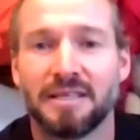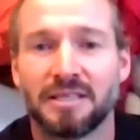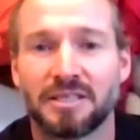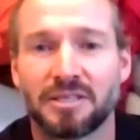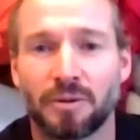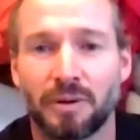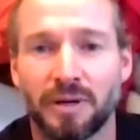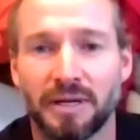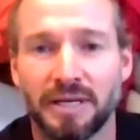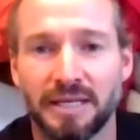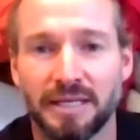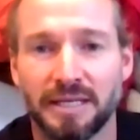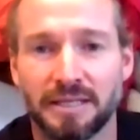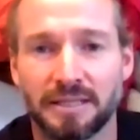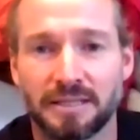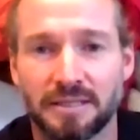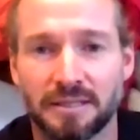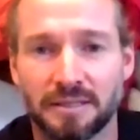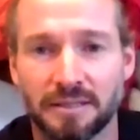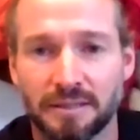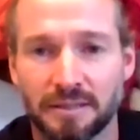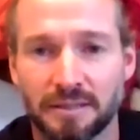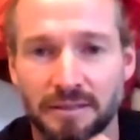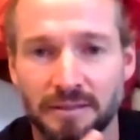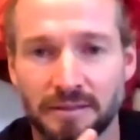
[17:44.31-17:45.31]
So I needed
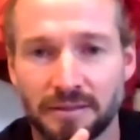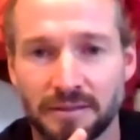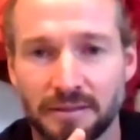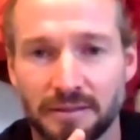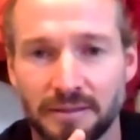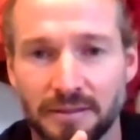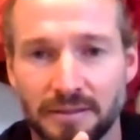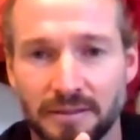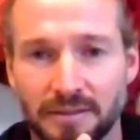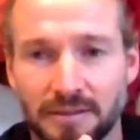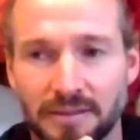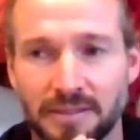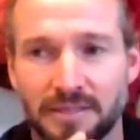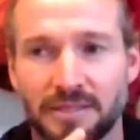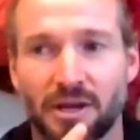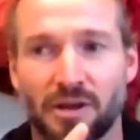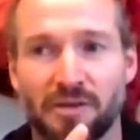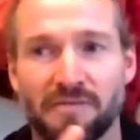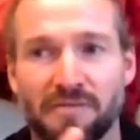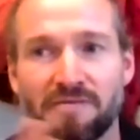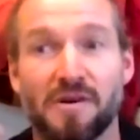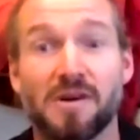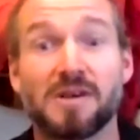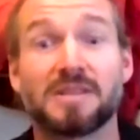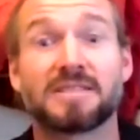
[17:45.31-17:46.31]
to
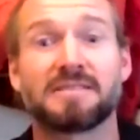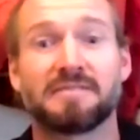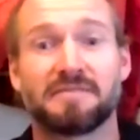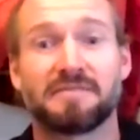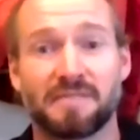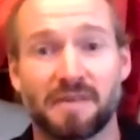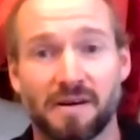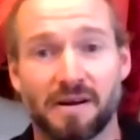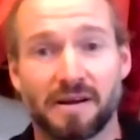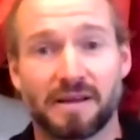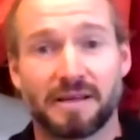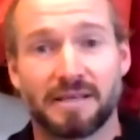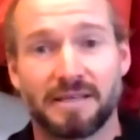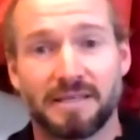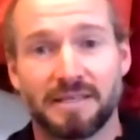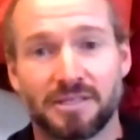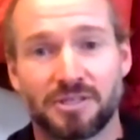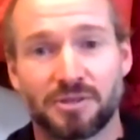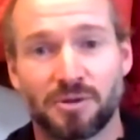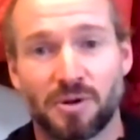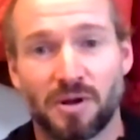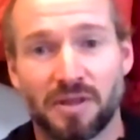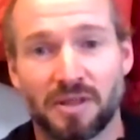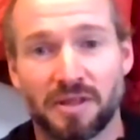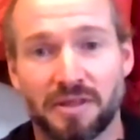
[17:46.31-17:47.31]
diversify
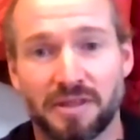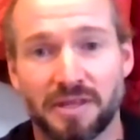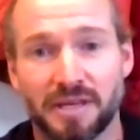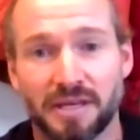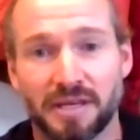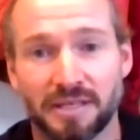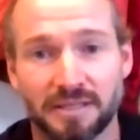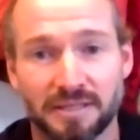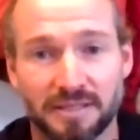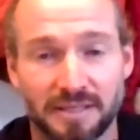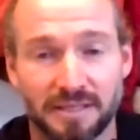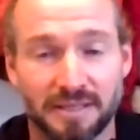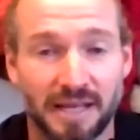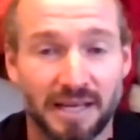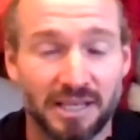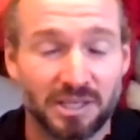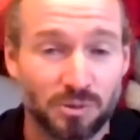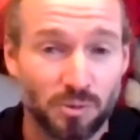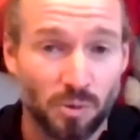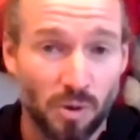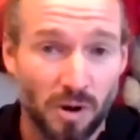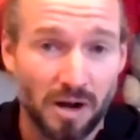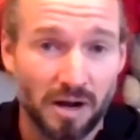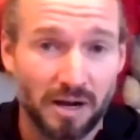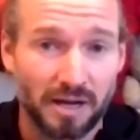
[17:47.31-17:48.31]
into other things. And
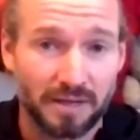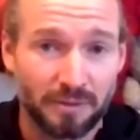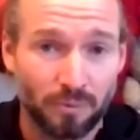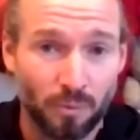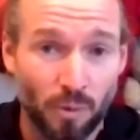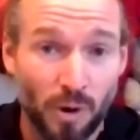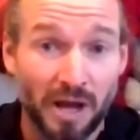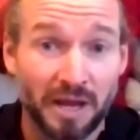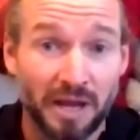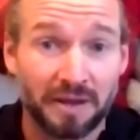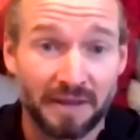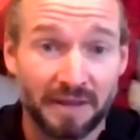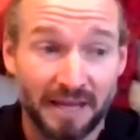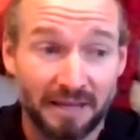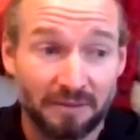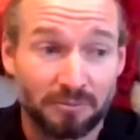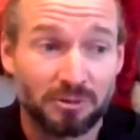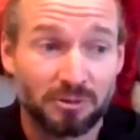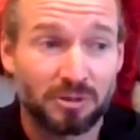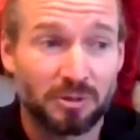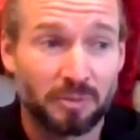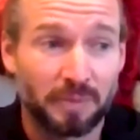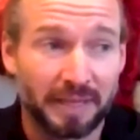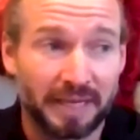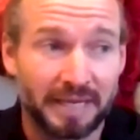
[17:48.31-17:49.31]
that's why that
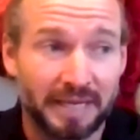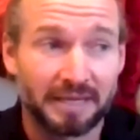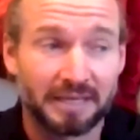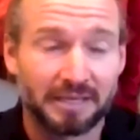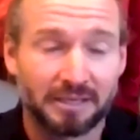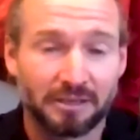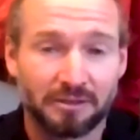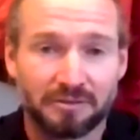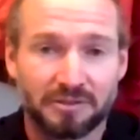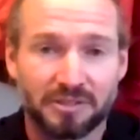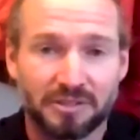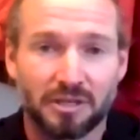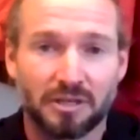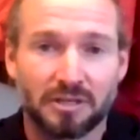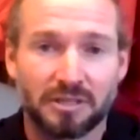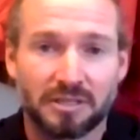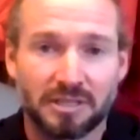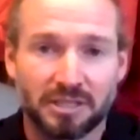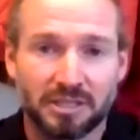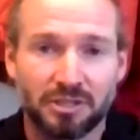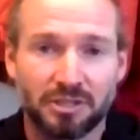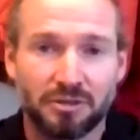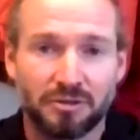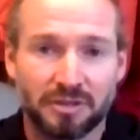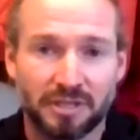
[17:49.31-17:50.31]
was the beginning of
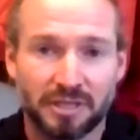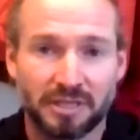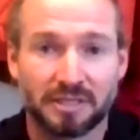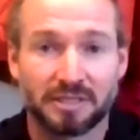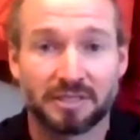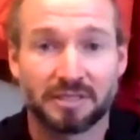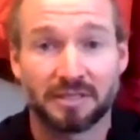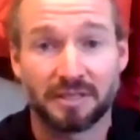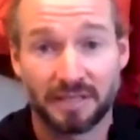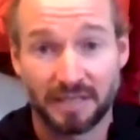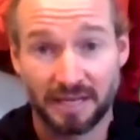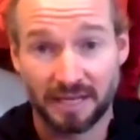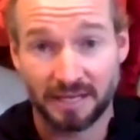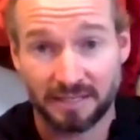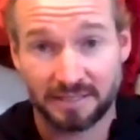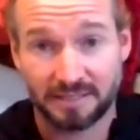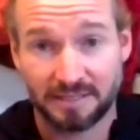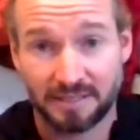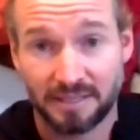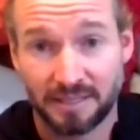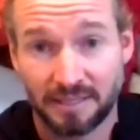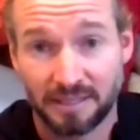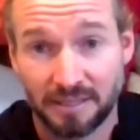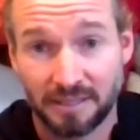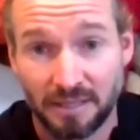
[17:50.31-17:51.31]
starting new things. And the
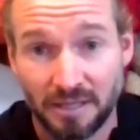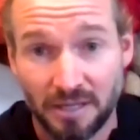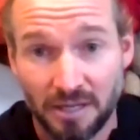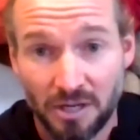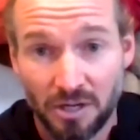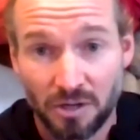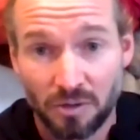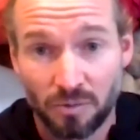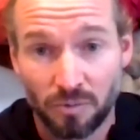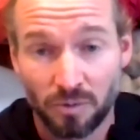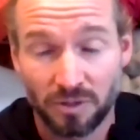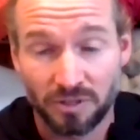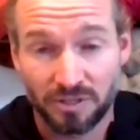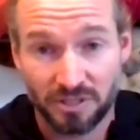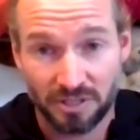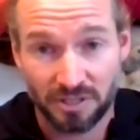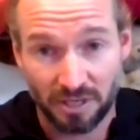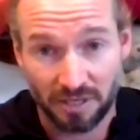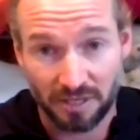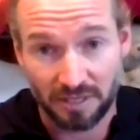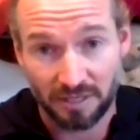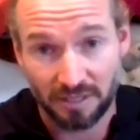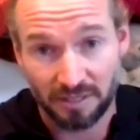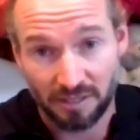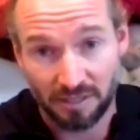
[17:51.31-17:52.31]
next thing was
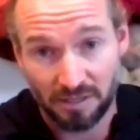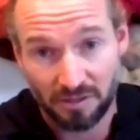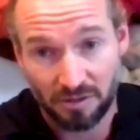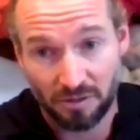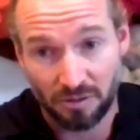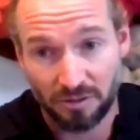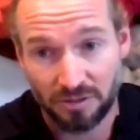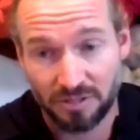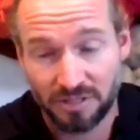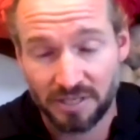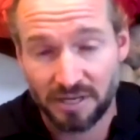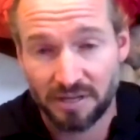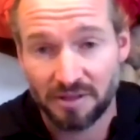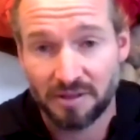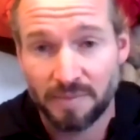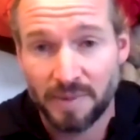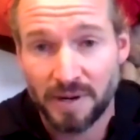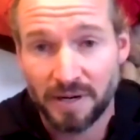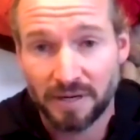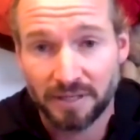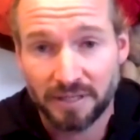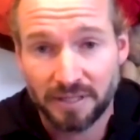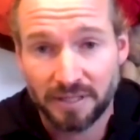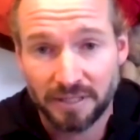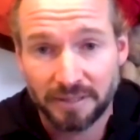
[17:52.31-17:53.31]
cycling across South
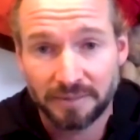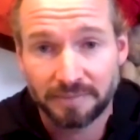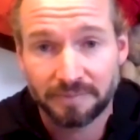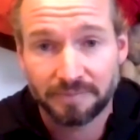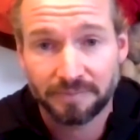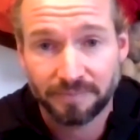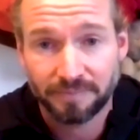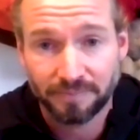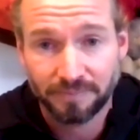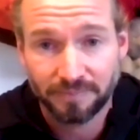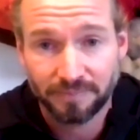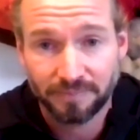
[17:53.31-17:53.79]
America.